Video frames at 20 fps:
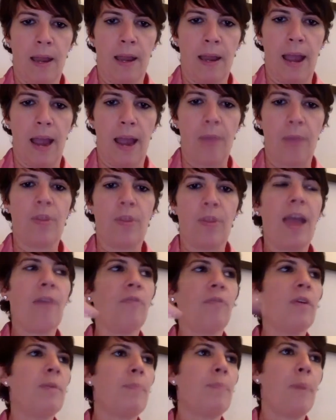And with
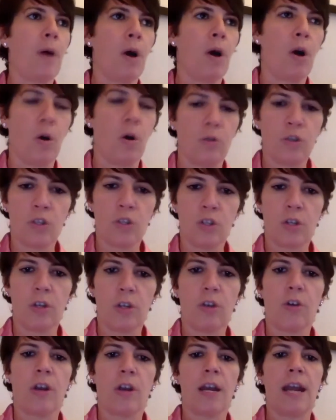every post,
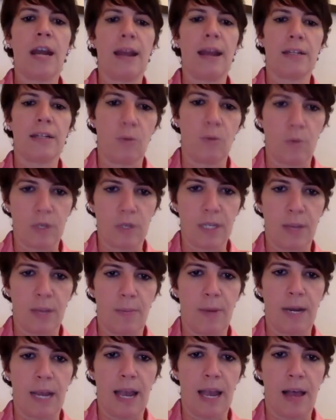you're connecting with
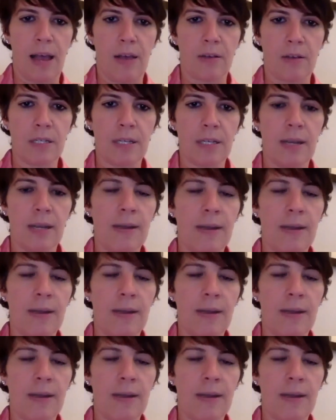somebody else.